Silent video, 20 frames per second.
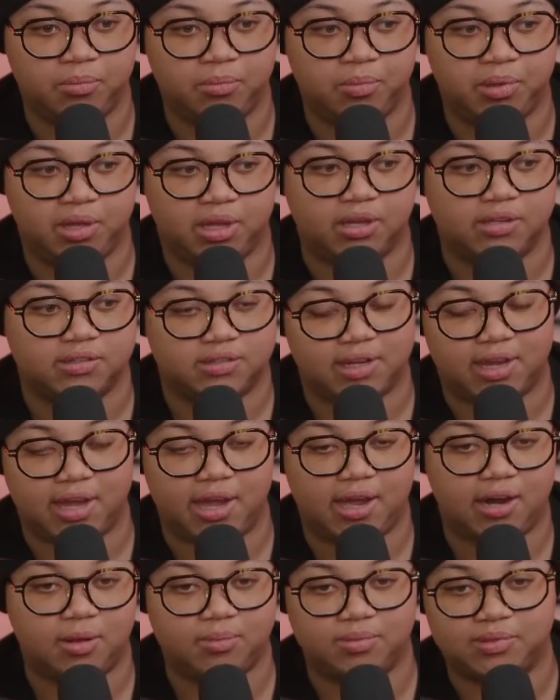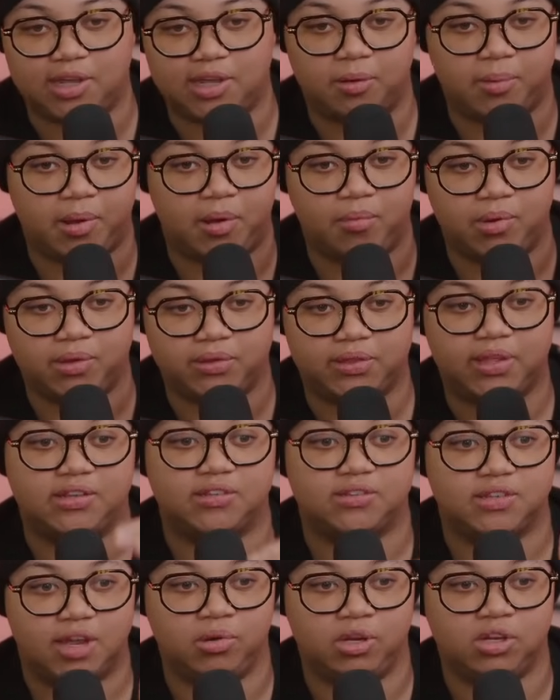because they got upset about what they
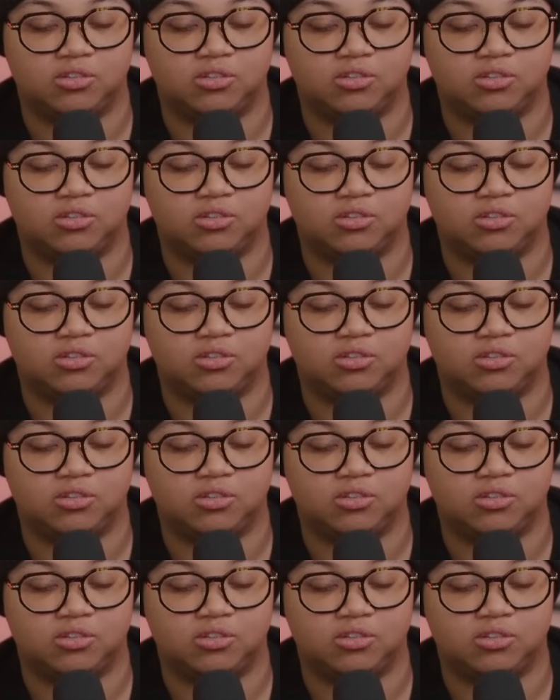said,